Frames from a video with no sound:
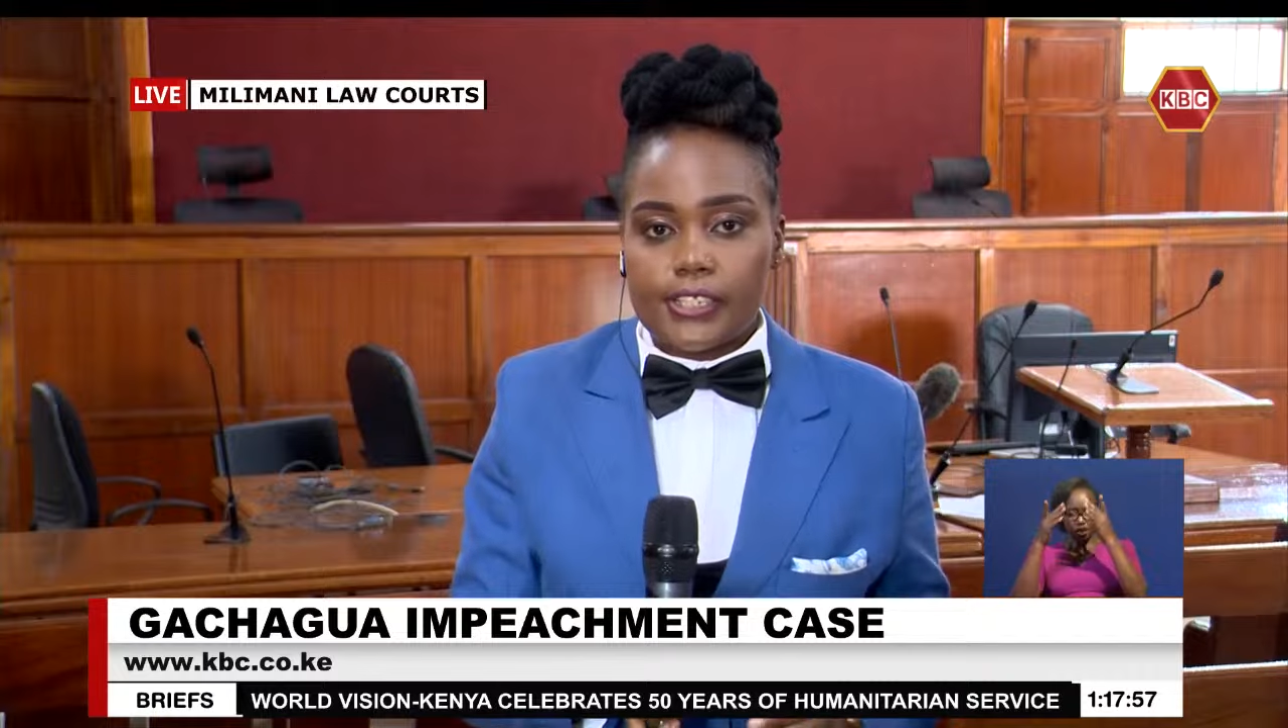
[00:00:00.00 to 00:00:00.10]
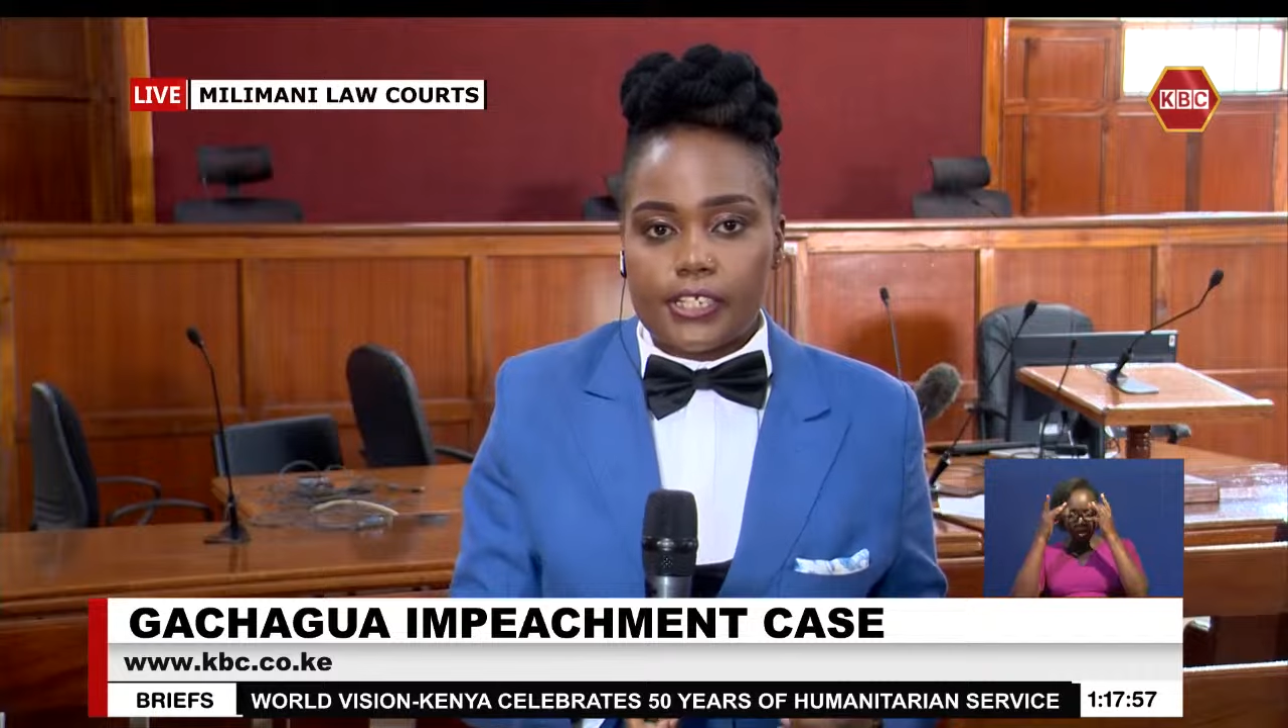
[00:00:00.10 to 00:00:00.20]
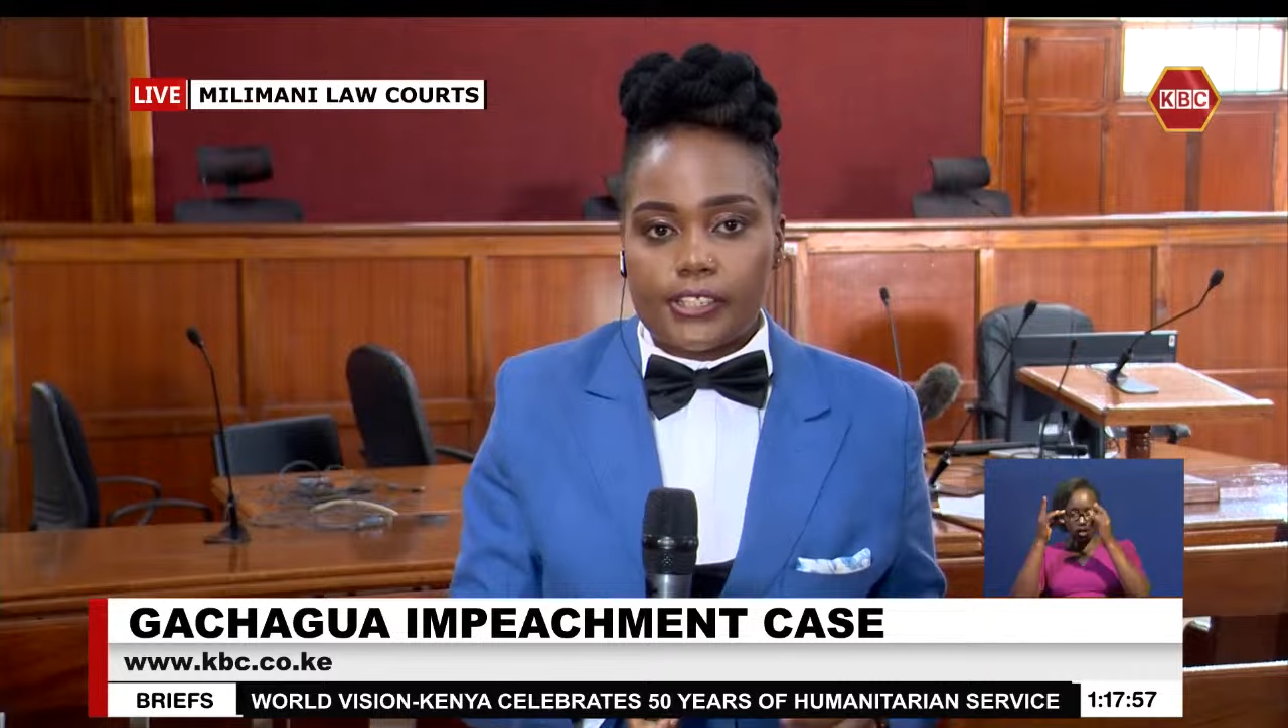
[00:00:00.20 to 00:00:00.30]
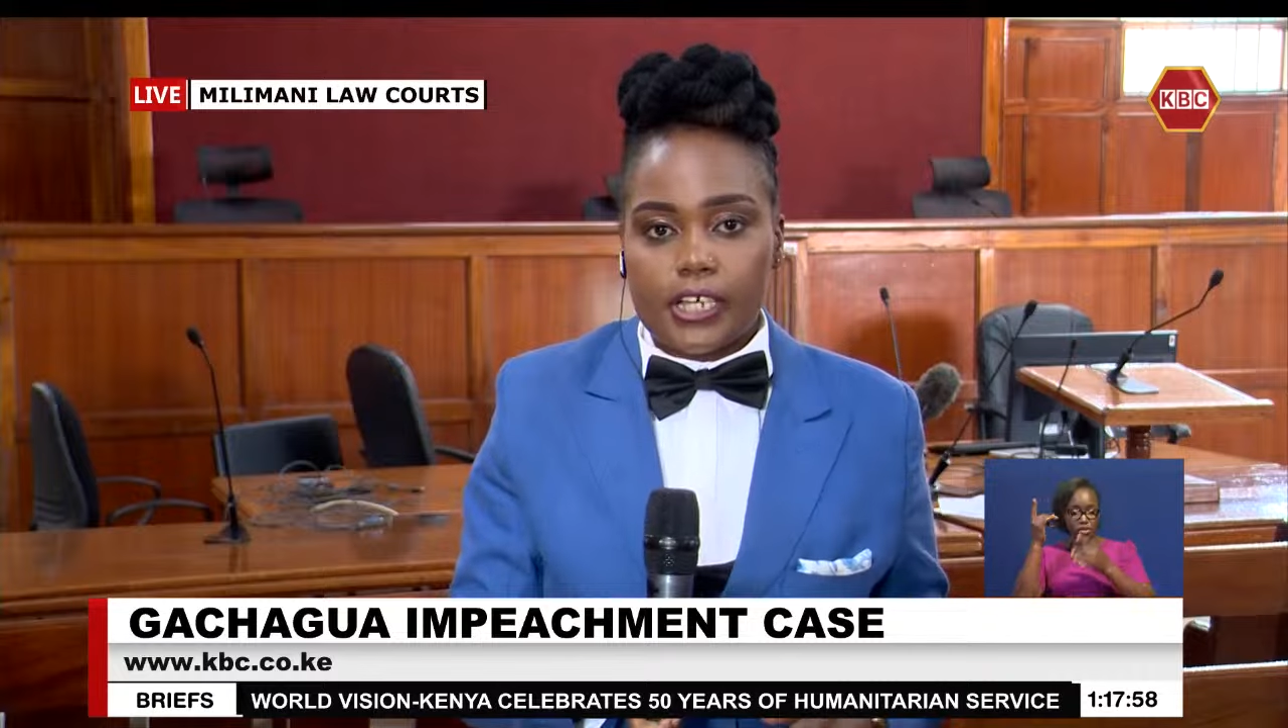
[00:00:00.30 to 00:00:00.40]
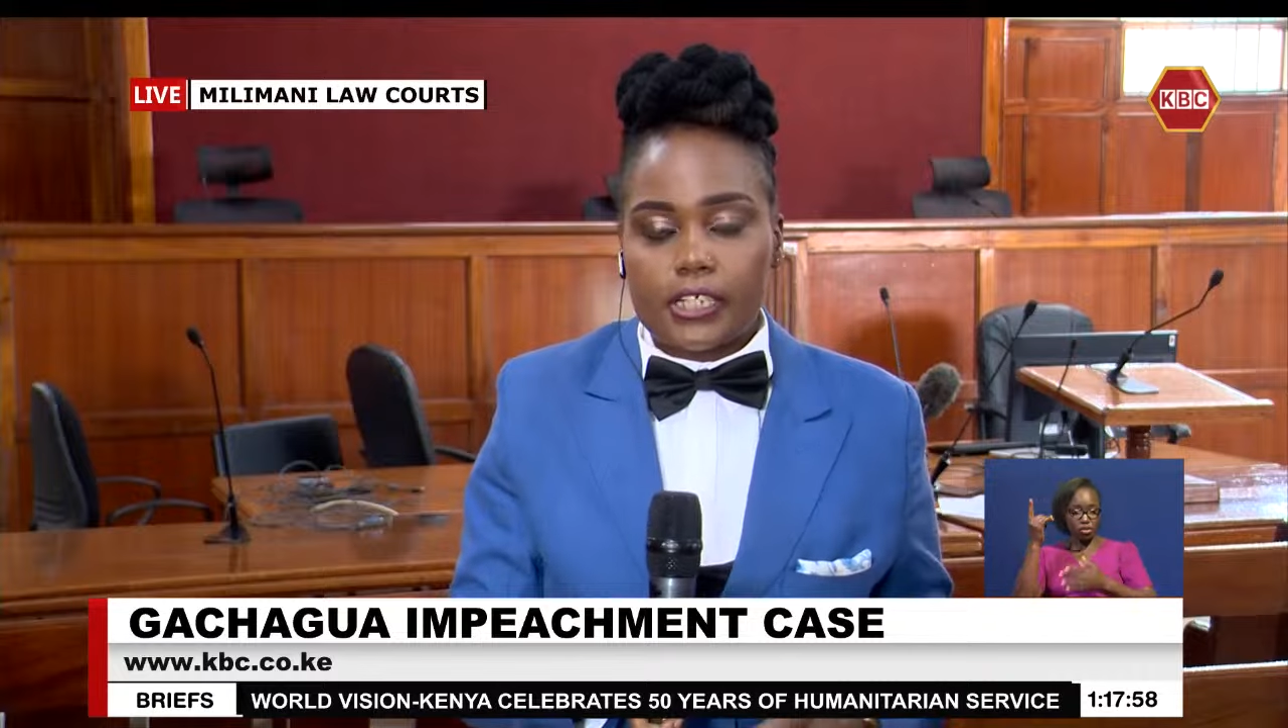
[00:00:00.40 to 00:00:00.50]

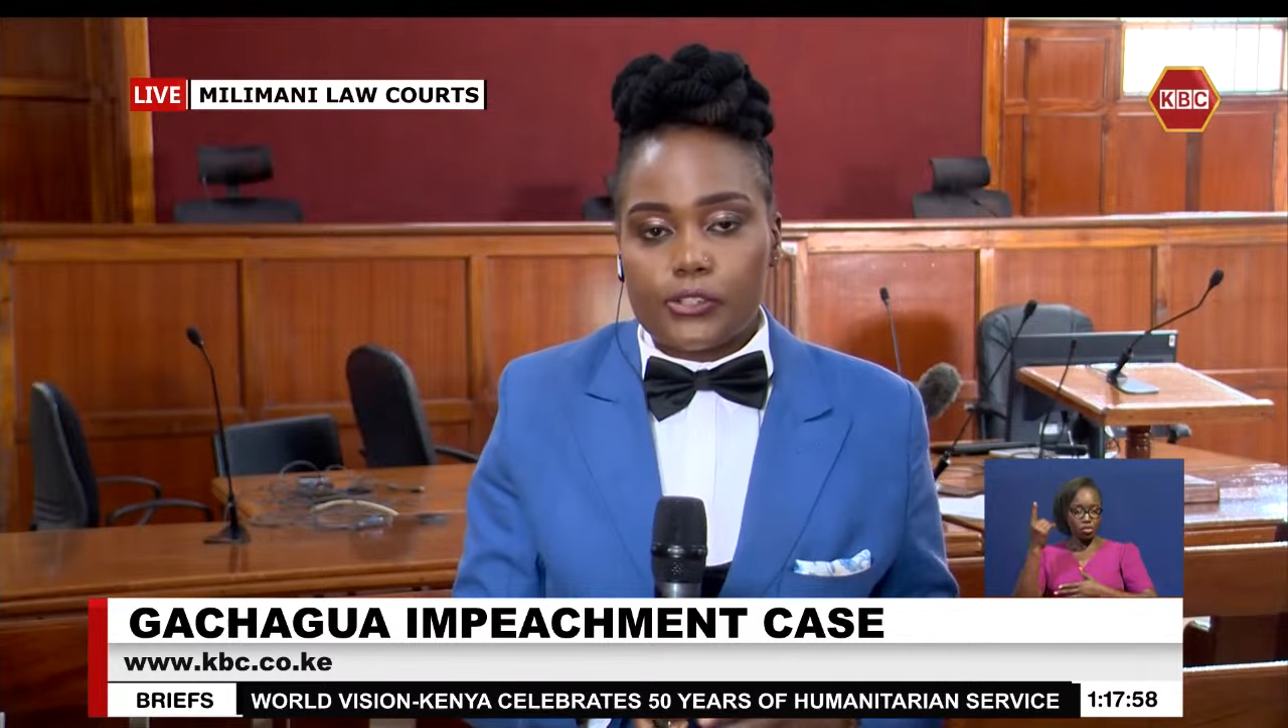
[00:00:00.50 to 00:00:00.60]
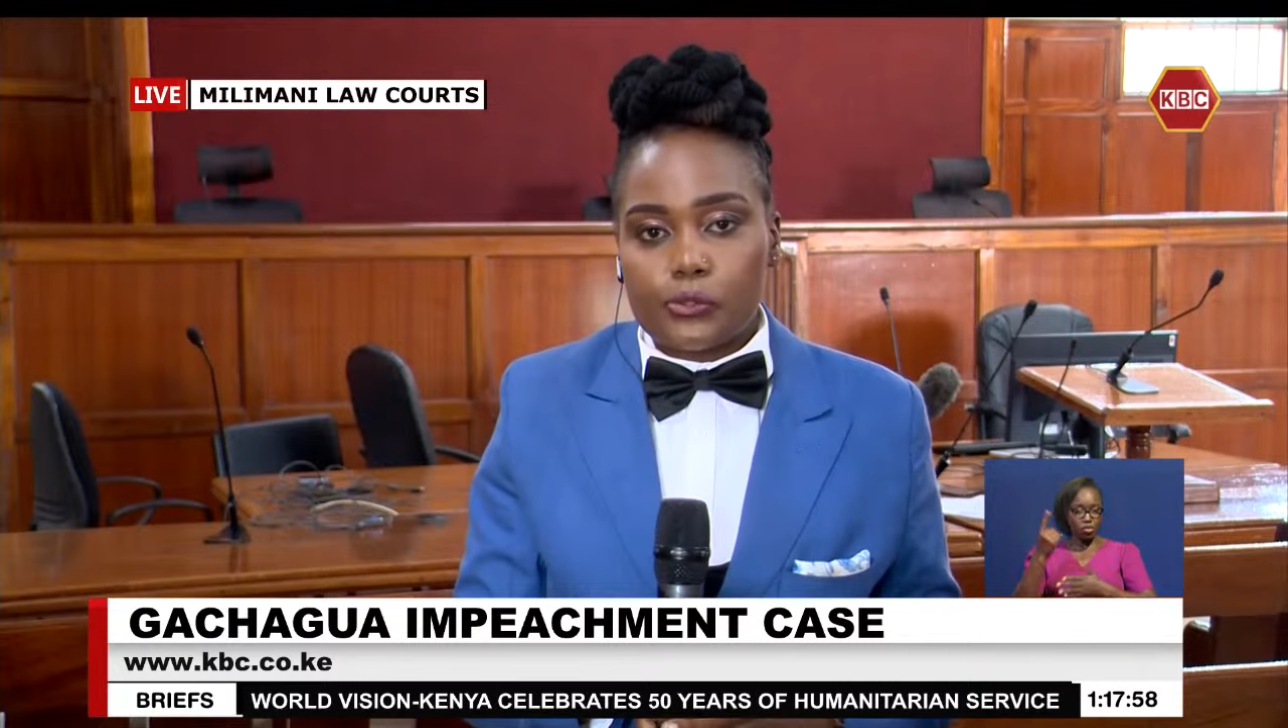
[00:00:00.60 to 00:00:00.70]
exactly